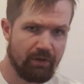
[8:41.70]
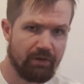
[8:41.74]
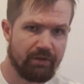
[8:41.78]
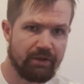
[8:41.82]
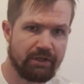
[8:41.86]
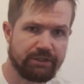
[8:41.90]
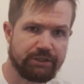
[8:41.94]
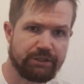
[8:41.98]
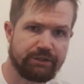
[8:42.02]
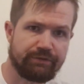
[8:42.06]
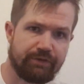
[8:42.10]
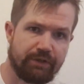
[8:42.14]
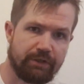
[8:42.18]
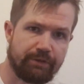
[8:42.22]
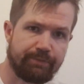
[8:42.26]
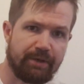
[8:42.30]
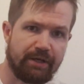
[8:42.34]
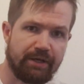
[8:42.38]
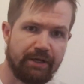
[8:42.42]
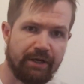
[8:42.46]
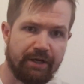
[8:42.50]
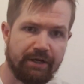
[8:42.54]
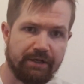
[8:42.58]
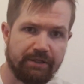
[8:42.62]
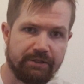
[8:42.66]
that is filled
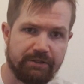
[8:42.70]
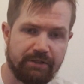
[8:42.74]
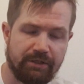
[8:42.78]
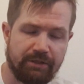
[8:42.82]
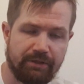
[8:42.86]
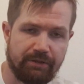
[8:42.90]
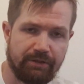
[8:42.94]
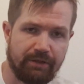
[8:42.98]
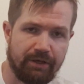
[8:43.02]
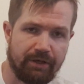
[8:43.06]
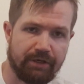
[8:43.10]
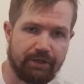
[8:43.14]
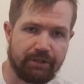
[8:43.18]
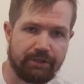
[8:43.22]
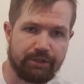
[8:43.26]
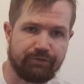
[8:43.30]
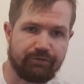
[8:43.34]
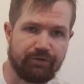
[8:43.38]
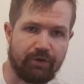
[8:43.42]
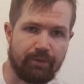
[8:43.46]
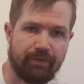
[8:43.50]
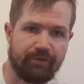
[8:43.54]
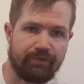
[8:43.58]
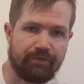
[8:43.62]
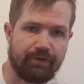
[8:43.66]
by hand. I got it
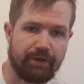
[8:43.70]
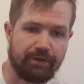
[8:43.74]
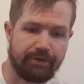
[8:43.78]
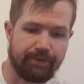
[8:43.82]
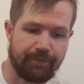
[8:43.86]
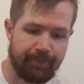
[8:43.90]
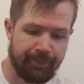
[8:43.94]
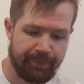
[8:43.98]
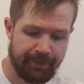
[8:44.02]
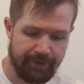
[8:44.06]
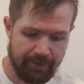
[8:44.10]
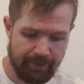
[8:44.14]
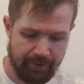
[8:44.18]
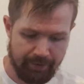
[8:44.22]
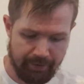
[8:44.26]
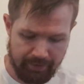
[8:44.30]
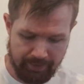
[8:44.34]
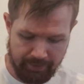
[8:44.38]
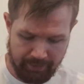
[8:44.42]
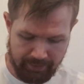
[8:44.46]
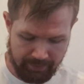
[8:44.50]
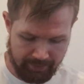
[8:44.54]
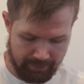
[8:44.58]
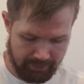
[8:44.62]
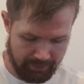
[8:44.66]
from a friend,
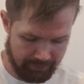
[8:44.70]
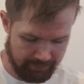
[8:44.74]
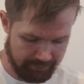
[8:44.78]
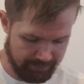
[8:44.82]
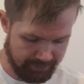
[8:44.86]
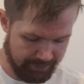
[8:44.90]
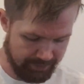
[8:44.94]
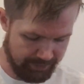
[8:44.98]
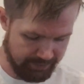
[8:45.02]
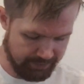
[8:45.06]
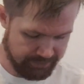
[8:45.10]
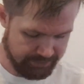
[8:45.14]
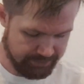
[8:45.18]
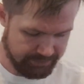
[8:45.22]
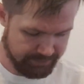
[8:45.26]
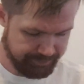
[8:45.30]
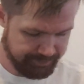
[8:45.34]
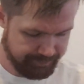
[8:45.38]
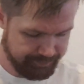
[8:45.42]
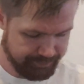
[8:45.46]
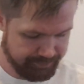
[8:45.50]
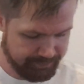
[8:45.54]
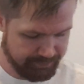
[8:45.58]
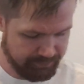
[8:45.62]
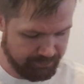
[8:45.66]

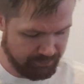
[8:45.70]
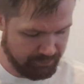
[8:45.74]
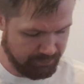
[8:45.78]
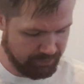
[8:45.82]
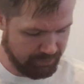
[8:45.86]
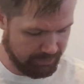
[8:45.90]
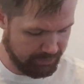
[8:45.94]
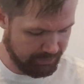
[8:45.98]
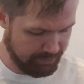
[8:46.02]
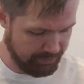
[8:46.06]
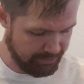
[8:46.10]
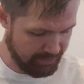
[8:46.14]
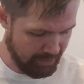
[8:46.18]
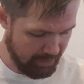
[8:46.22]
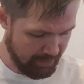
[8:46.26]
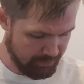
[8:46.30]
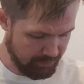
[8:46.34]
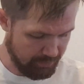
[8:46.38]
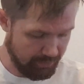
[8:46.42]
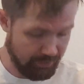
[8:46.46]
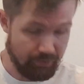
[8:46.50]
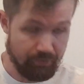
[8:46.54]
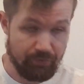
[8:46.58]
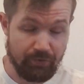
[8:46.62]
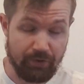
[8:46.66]
Andreas
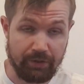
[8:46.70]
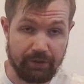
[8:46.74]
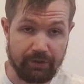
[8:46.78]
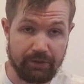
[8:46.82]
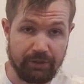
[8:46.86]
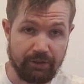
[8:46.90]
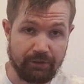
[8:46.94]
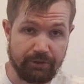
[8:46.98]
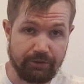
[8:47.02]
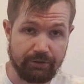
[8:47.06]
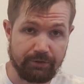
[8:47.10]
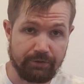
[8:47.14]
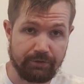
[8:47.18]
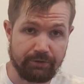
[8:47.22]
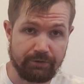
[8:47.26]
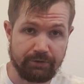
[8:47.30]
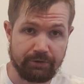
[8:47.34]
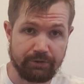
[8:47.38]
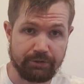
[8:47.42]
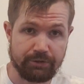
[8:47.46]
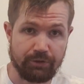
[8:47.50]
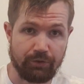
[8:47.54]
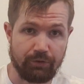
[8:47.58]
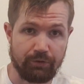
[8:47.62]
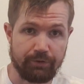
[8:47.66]
Jäger, I think
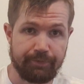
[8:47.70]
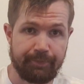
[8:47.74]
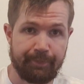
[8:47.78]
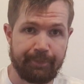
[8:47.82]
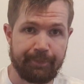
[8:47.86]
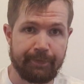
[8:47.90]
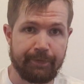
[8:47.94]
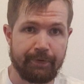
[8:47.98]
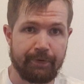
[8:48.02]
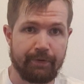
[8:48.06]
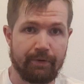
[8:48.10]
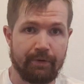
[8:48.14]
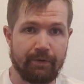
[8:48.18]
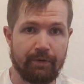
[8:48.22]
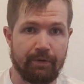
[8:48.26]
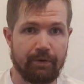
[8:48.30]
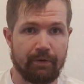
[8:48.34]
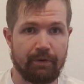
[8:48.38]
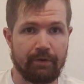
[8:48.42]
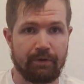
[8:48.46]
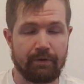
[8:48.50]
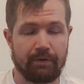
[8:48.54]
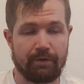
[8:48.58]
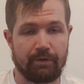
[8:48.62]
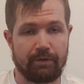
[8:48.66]
it's called.
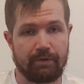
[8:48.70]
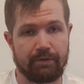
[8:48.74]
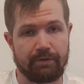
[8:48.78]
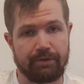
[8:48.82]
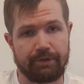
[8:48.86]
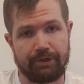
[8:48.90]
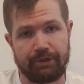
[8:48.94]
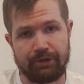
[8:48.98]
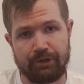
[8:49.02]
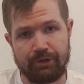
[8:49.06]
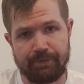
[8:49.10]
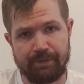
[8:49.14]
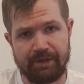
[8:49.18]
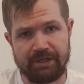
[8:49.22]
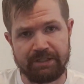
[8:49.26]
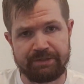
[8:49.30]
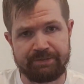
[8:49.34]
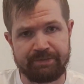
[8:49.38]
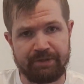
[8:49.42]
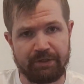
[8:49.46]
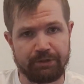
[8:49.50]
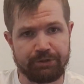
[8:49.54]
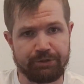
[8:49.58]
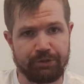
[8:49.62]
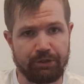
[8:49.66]
Reminds
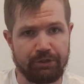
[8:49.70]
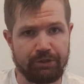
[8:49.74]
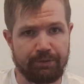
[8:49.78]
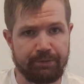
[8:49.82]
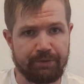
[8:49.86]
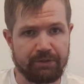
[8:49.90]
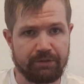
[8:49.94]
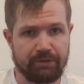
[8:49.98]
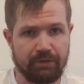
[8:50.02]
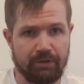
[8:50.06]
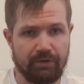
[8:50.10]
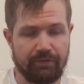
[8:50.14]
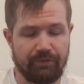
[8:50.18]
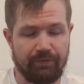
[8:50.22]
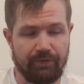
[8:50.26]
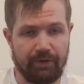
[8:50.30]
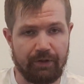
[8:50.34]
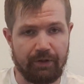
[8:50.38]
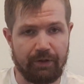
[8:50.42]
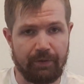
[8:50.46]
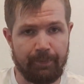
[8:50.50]
me also a little bit of